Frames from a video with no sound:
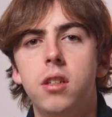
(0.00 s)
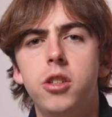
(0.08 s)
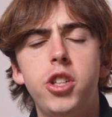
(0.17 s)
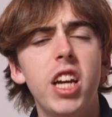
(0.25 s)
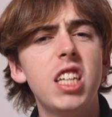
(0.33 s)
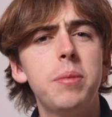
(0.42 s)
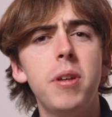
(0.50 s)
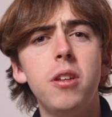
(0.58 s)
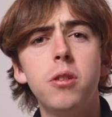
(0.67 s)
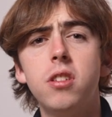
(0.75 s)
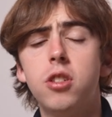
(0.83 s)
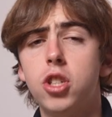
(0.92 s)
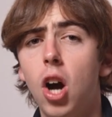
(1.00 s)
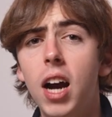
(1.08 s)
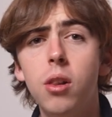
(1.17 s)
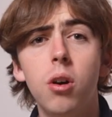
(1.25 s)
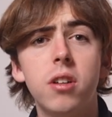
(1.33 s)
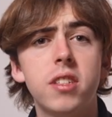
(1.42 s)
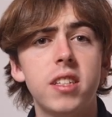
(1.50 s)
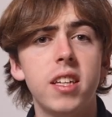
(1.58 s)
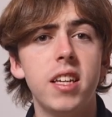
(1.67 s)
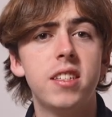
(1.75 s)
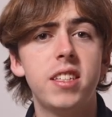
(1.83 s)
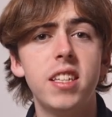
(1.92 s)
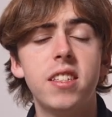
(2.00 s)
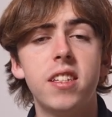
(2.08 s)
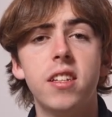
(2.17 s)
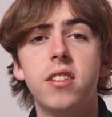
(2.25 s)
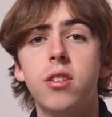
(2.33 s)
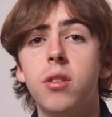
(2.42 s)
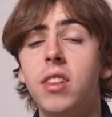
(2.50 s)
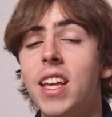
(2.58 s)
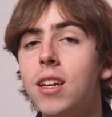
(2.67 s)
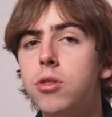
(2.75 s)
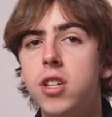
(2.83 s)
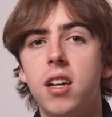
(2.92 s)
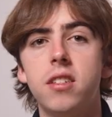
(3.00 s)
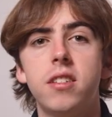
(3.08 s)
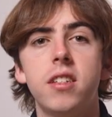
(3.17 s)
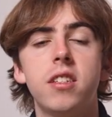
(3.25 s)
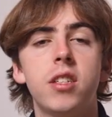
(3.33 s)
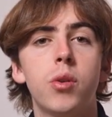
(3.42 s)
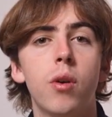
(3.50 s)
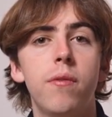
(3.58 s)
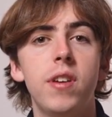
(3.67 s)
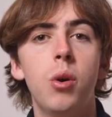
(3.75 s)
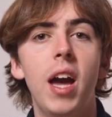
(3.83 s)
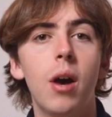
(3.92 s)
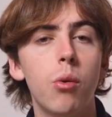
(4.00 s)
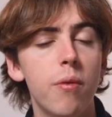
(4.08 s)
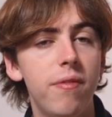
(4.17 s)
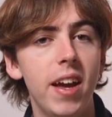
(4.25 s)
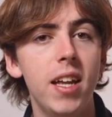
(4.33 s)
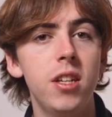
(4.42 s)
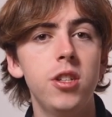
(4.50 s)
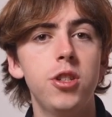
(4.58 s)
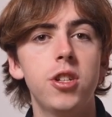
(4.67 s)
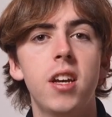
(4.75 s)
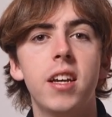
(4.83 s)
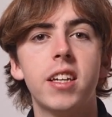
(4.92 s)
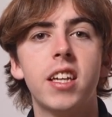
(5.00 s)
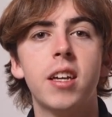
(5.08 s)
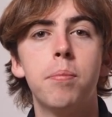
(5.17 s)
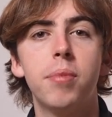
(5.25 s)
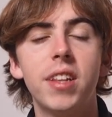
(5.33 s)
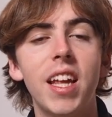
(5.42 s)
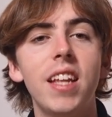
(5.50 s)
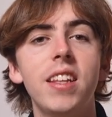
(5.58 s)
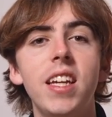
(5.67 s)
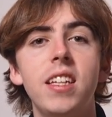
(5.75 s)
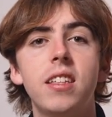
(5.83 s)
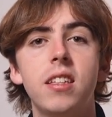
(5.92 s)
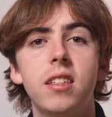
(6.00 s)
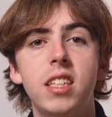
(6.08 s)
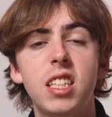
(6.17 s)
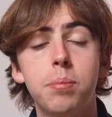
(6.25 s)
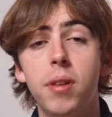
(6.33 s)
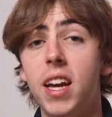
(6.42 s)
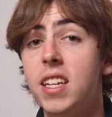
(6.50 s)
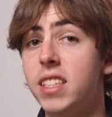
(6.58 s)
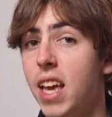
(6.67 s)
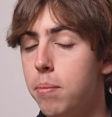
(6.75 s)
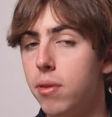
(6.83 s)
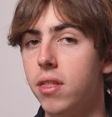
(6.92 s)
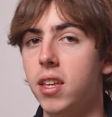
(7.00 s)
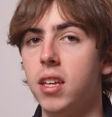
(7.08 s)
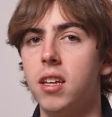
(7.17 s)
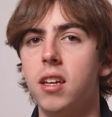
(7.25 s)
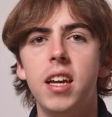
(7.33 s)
Shakespeare uses Shylock's insistence on legal justice to reveal how revenge can completely displace empathy.